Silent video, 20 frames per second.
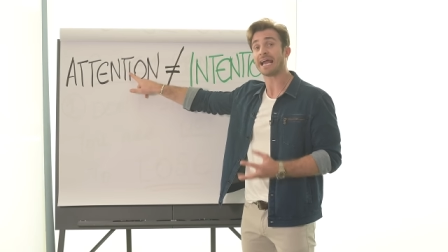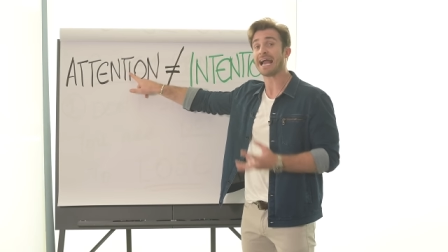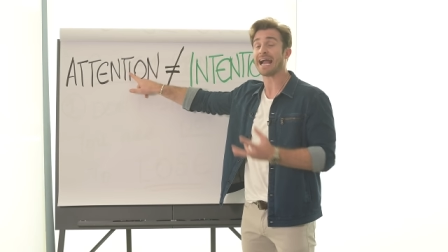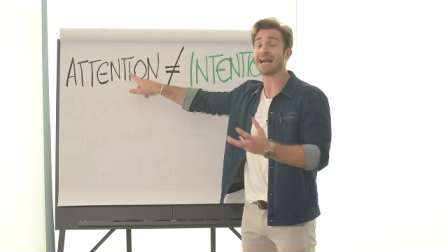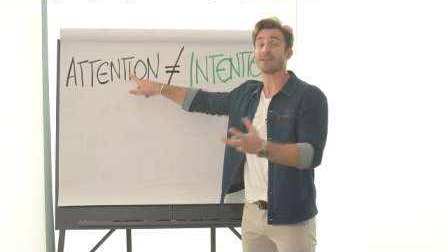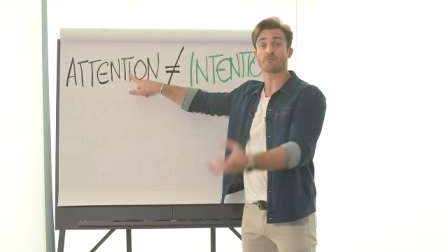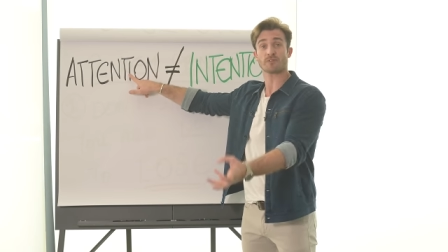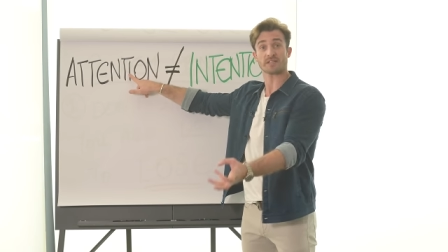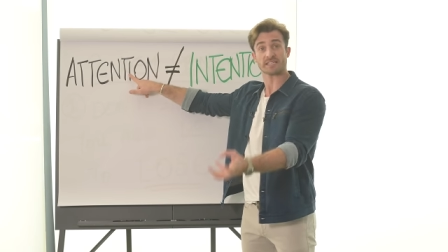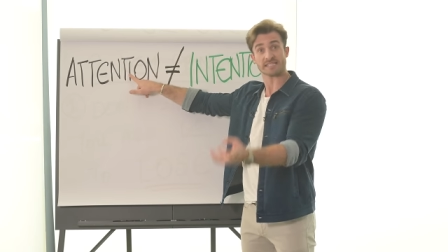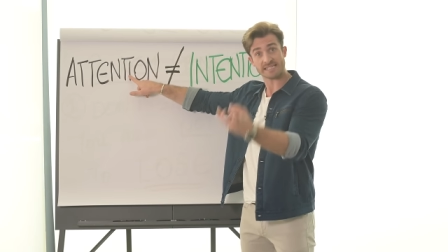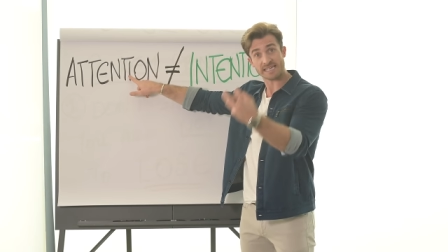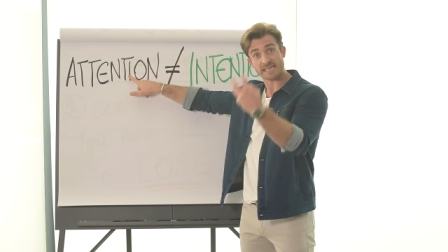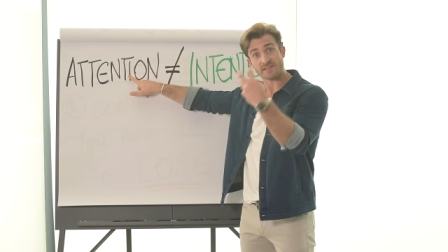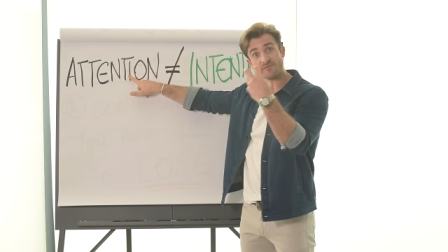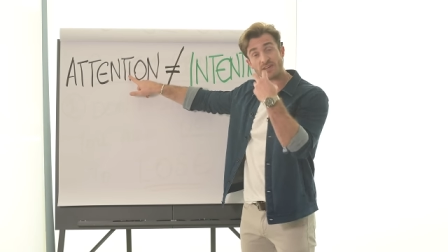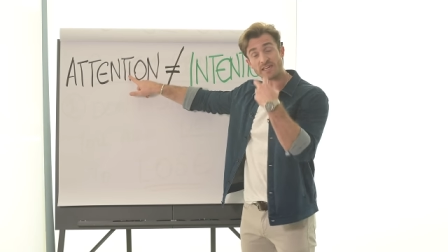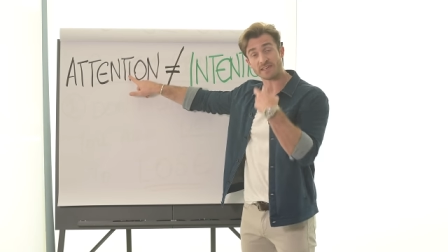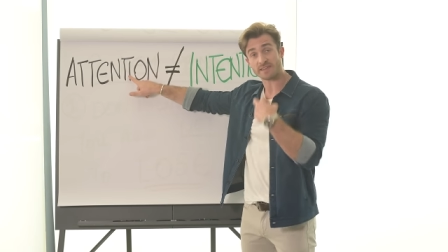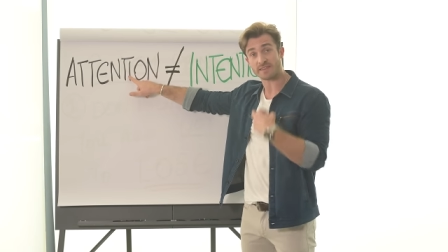and
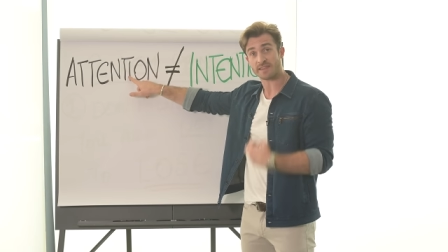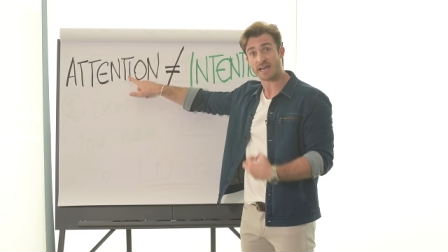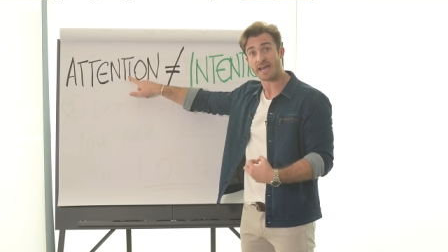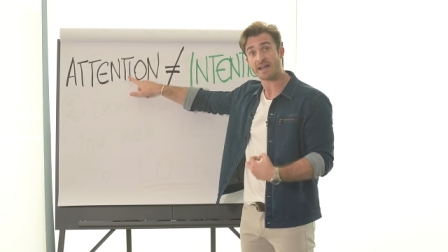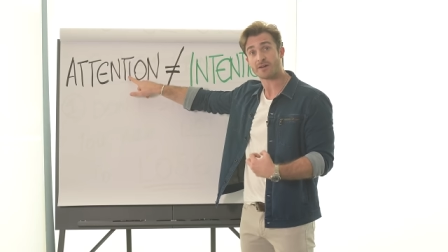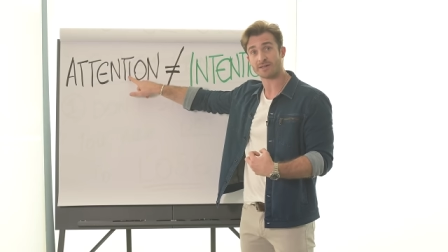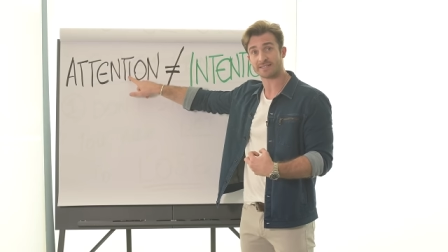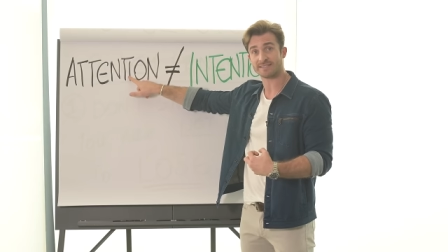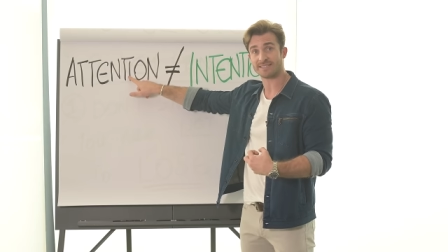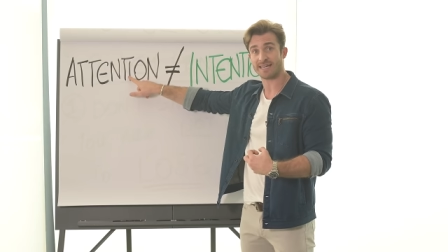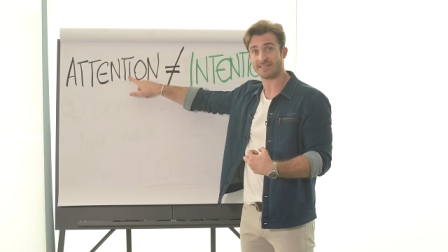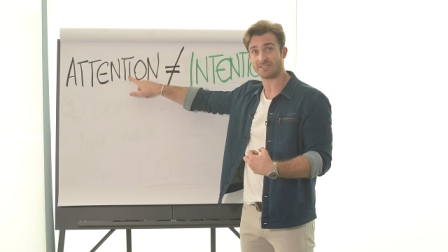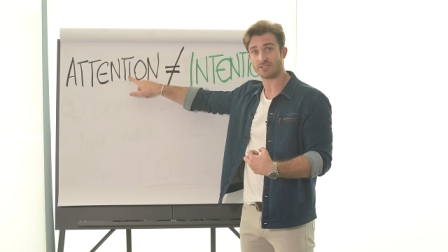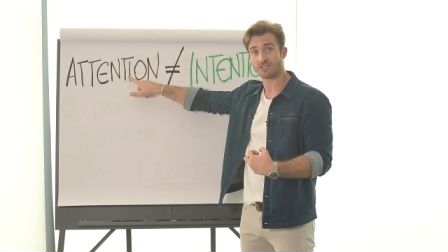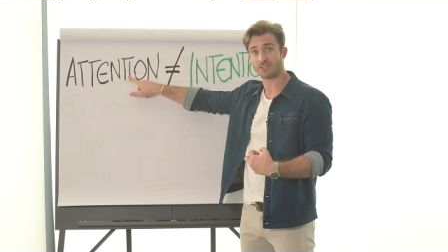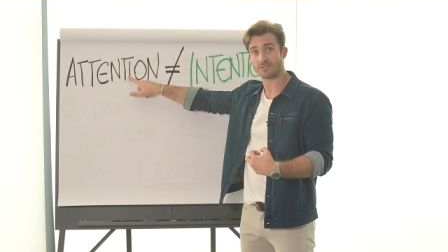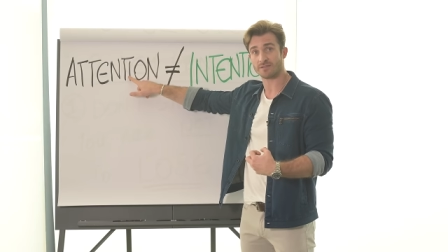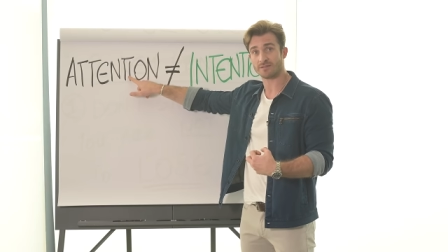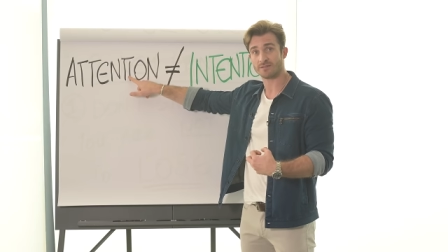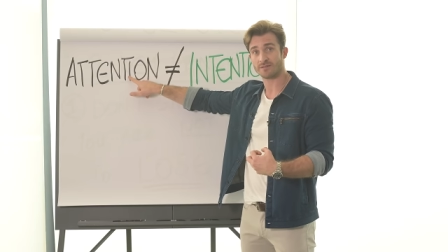receiving their
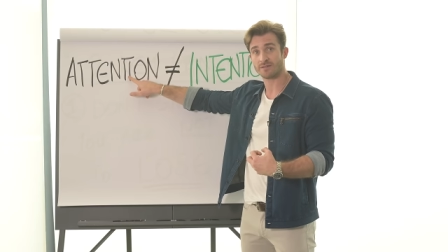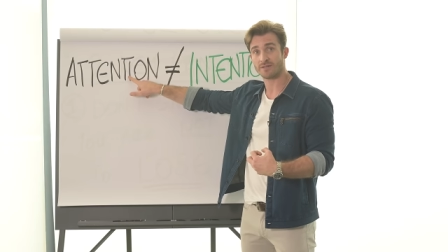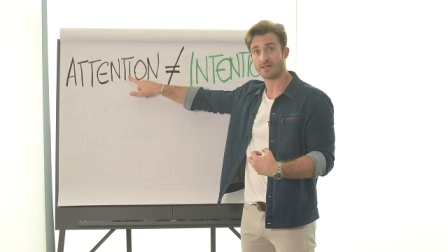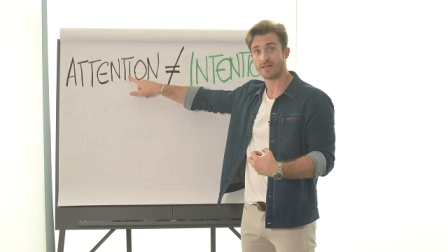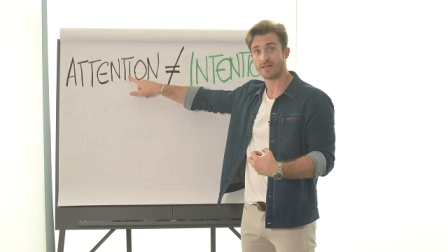attention,